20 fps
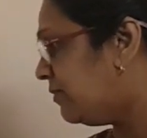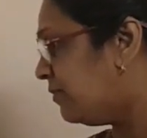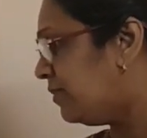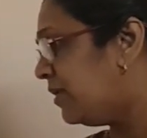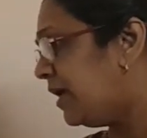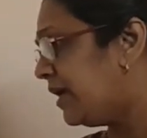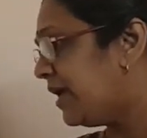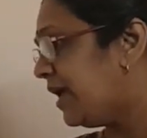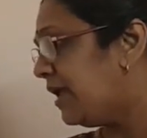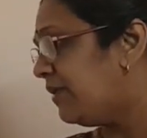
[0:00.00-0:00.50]

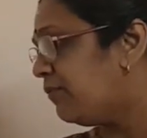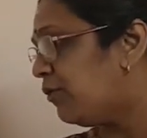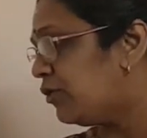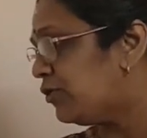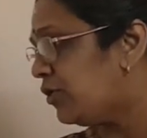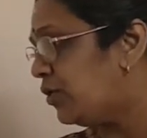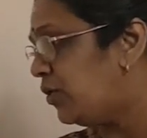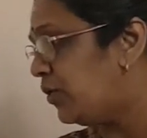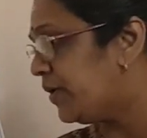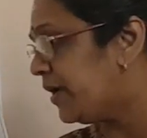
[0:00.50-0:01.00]
Again,
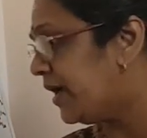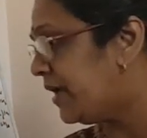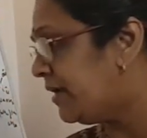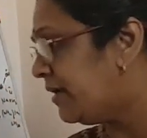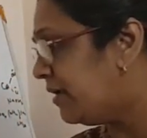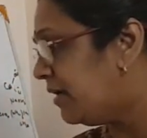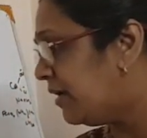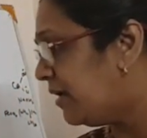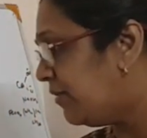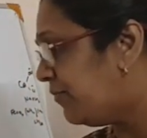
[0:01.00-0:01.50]
what will you
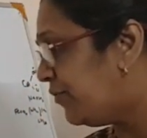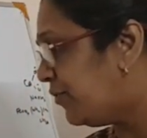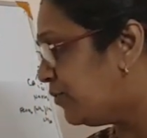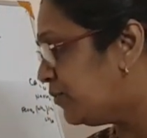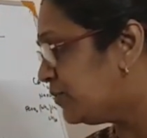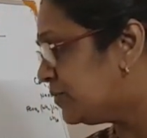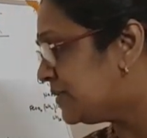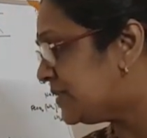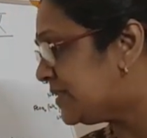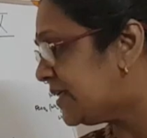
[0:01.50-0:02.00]
get if
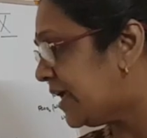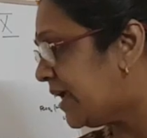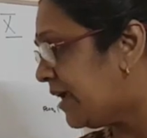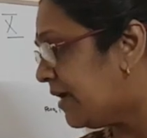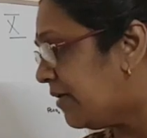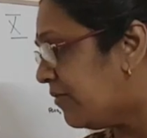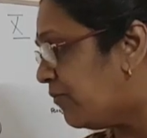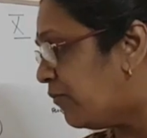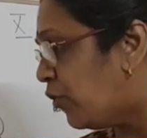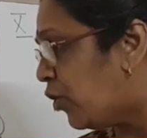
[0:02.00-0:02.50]
you
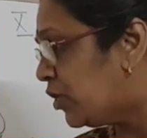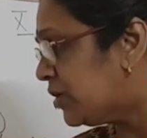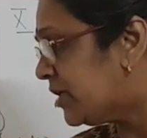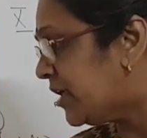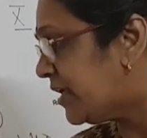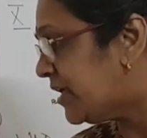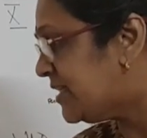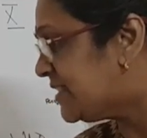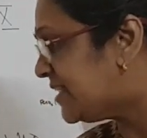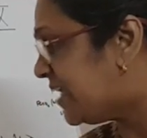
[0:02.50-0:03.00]
say
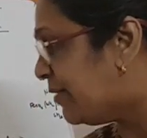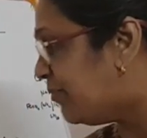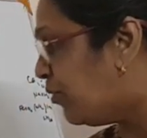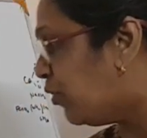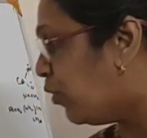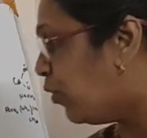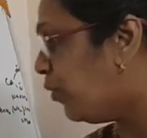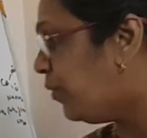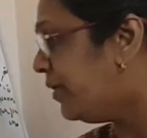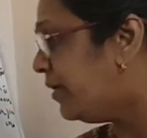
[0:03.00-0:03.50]
water is
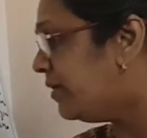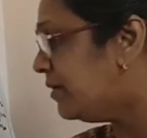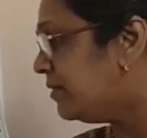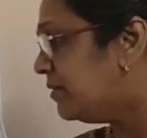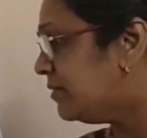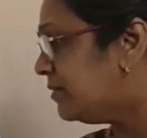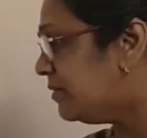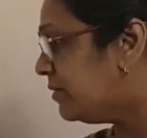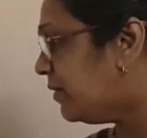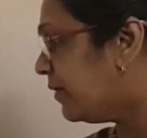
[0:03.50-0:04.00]
removed?
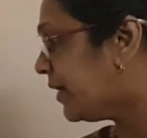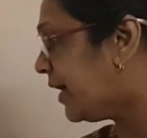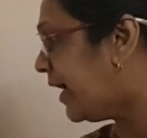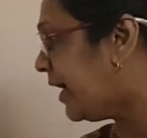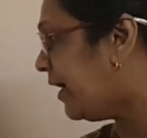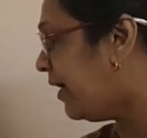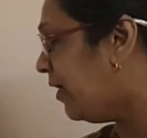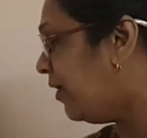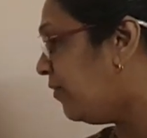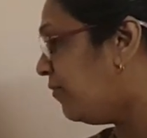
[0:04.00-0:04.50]

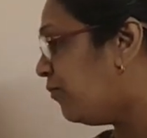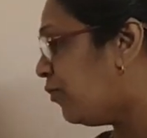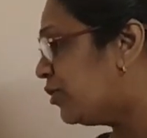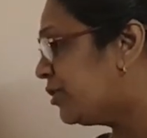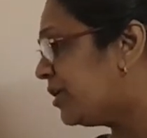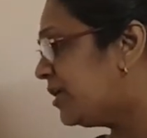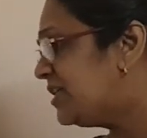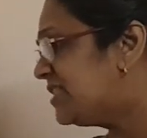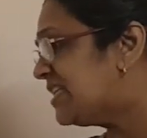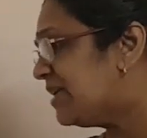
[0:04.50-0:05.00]
Okay,
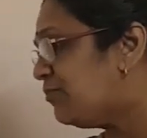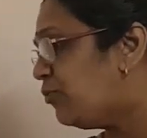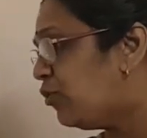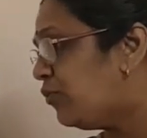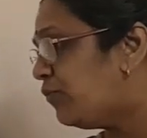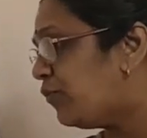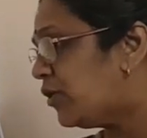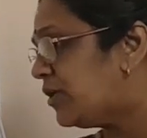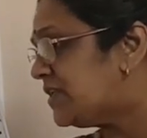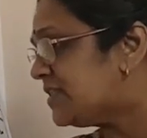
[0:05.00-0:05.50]
water is
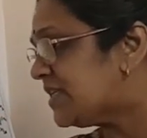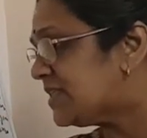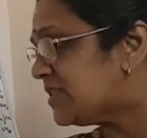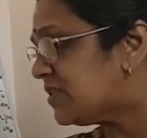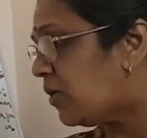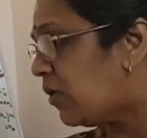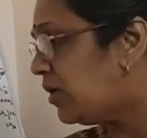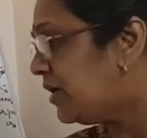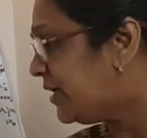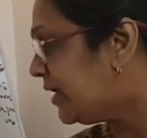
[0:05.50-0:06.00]
removed. What is the
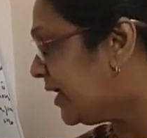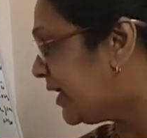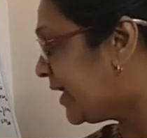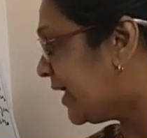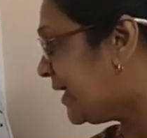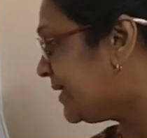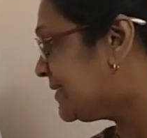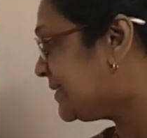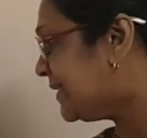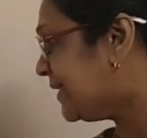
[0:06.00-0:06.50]
salt?
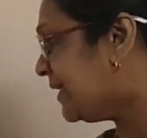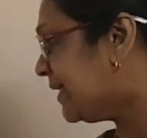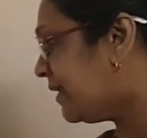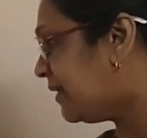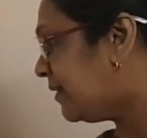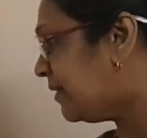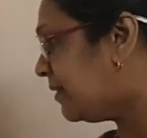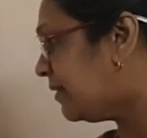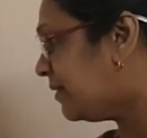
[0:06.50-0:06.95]
KCl.